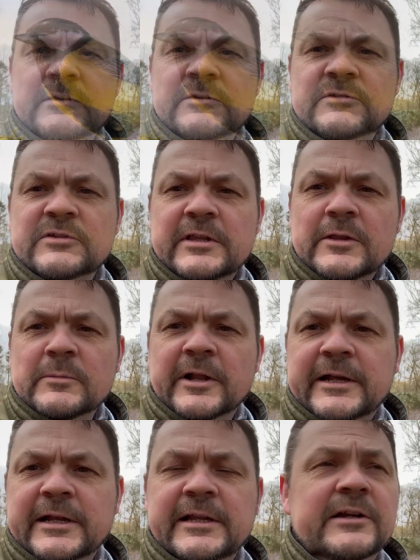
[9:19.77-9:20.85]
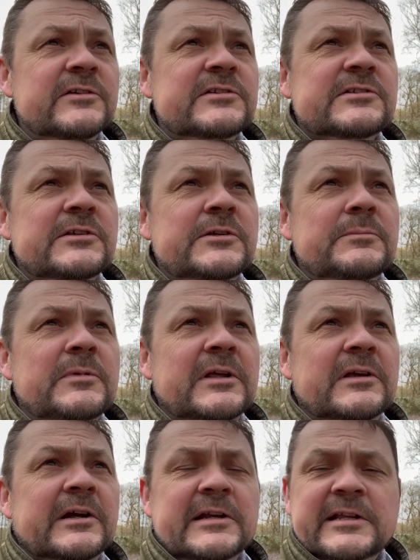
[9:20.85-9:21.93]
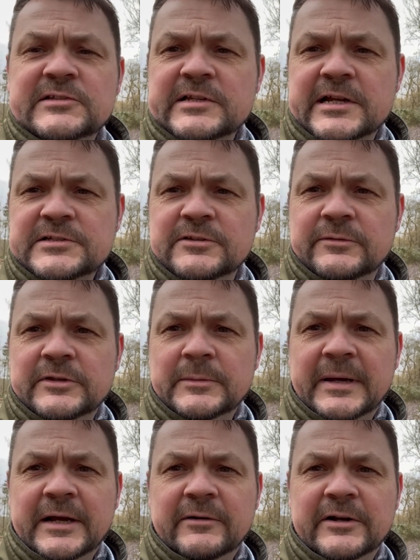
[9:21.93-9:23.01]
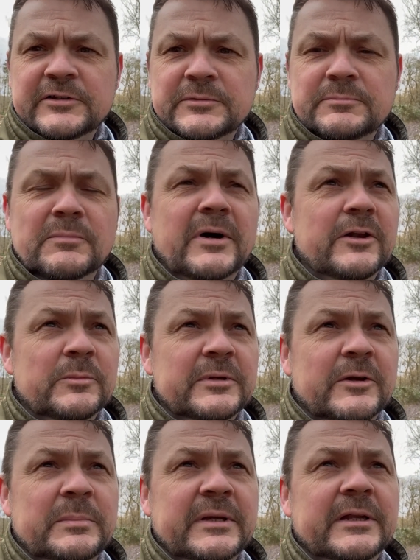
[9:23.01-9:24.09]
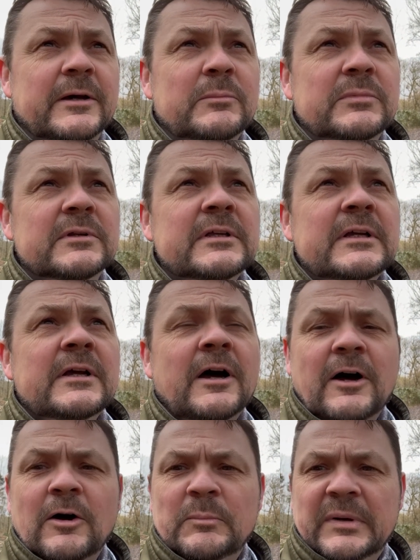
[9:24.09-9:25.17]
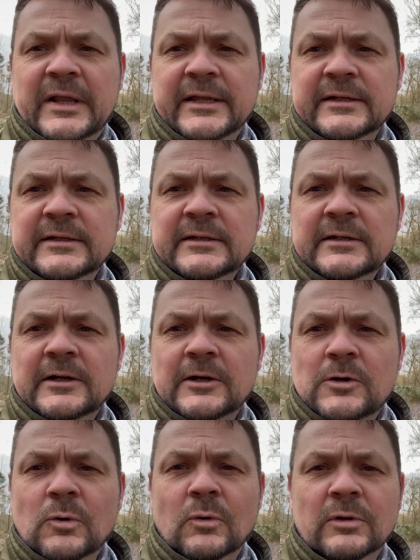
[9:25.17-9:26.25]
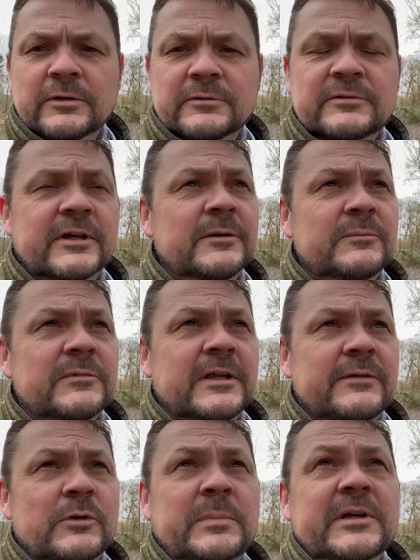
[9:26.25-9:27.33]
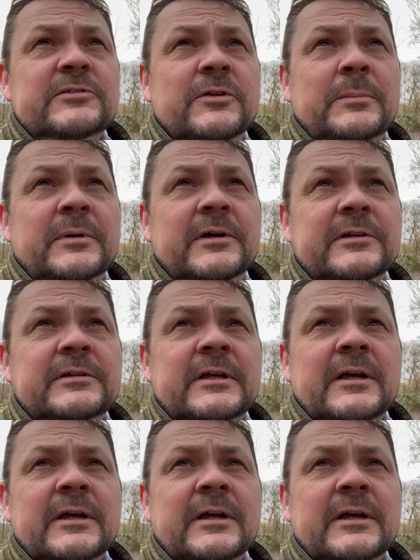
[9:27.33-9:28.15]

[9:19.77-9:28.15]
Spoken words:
So the other one I can hear is, I can hear snatches of it in the background. You might not be able to pick it up, but I'll play a call and give you a picture of the bird.